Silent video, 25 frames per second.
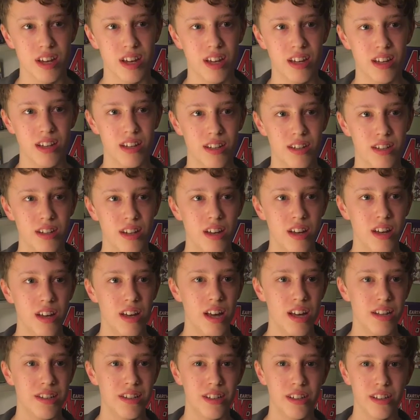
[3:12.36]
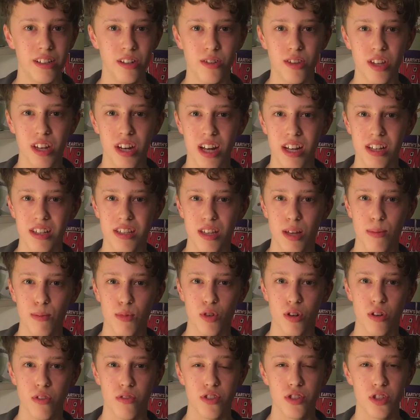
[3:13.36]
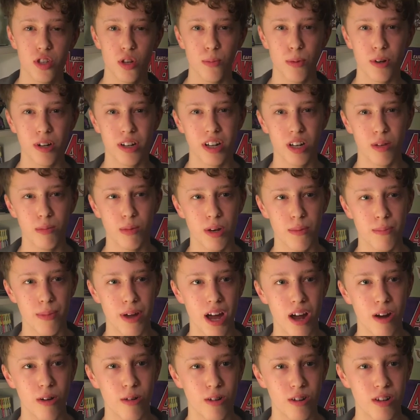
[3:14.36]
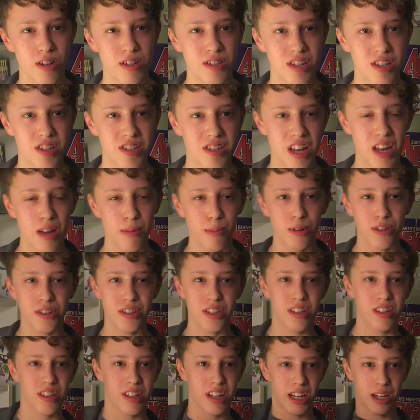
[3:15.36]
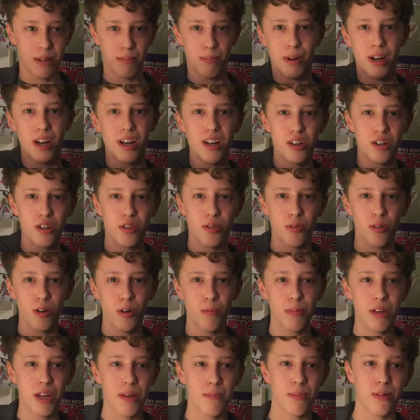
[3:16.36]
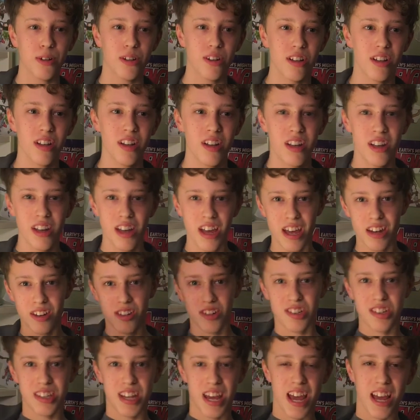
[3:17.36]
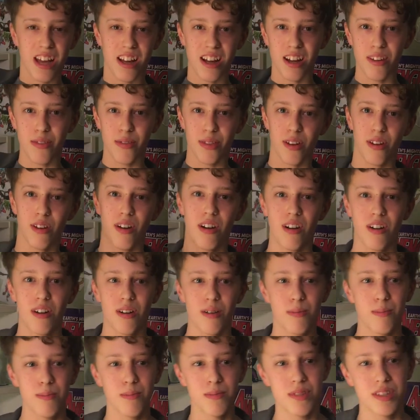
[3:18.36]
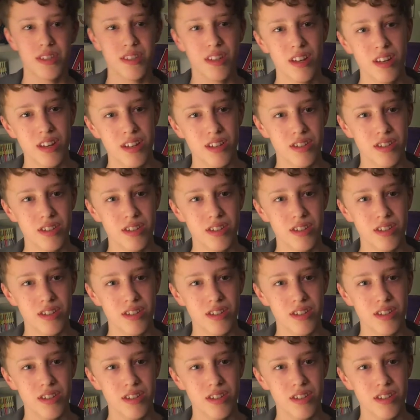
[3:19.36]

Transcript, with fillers: and it's clear that he has some sort of superhuman powers. He's able to like punch through people and just take off their arms.